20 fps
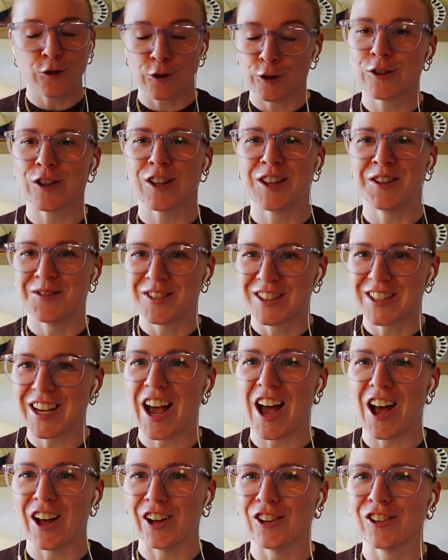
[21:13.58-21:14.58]

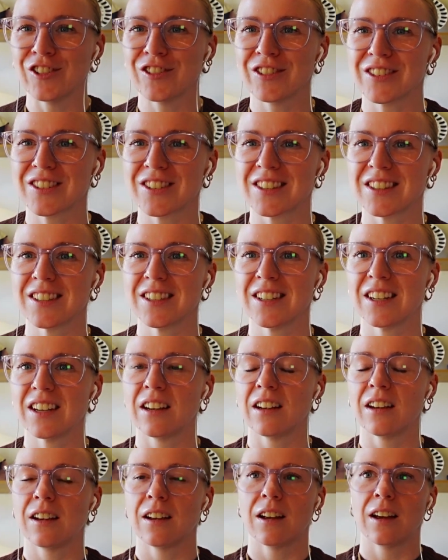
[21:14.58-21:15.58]
themselves
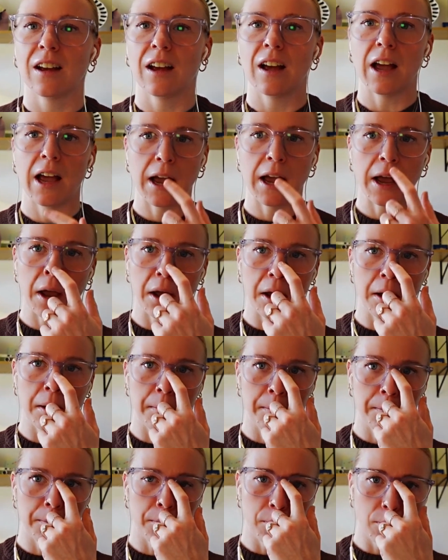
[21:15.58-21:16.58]

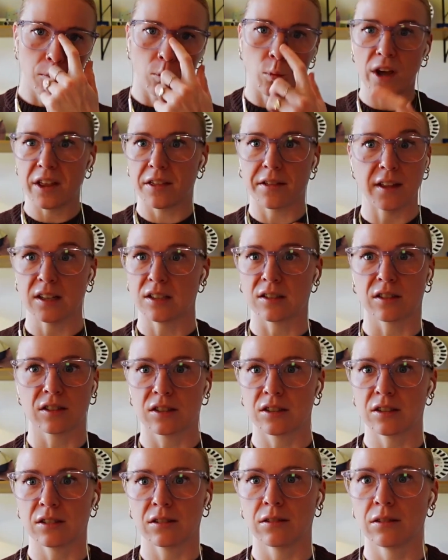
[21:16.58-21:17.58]
with
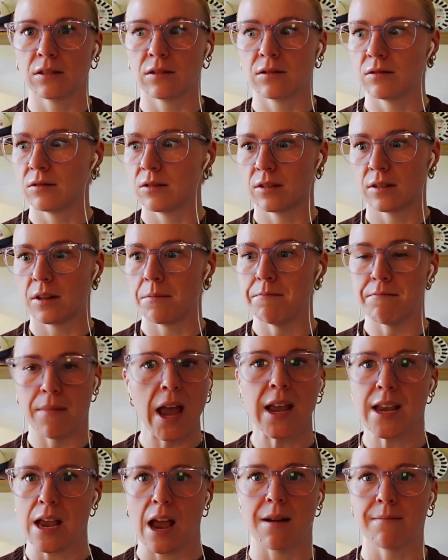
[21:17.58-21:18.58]
the
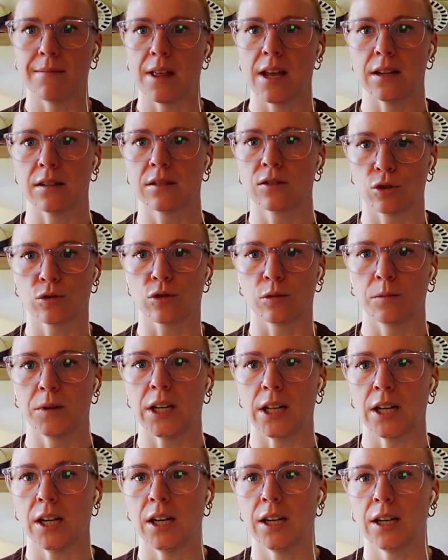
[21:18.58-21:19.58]
mayhem that is social
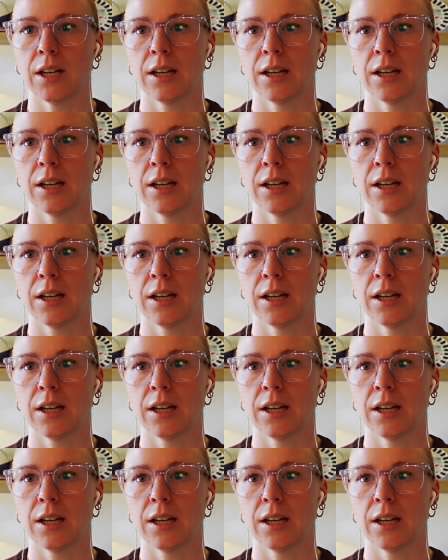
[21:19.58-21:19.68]
media?